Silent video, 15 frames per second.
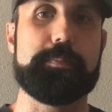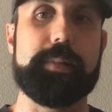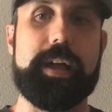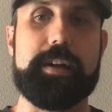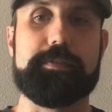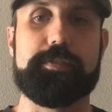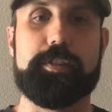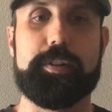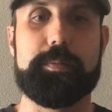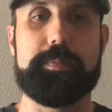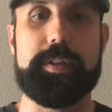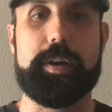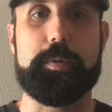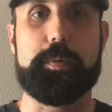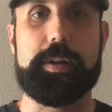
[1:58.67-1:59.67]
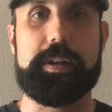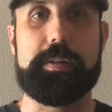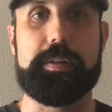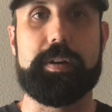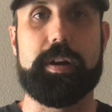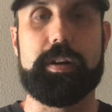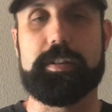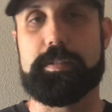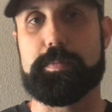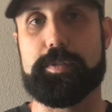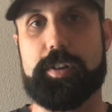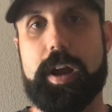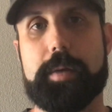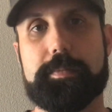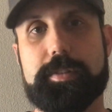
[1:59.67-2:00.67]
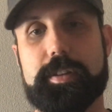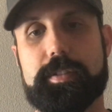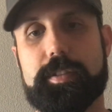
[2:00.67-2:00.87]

platform that we are subscribed to,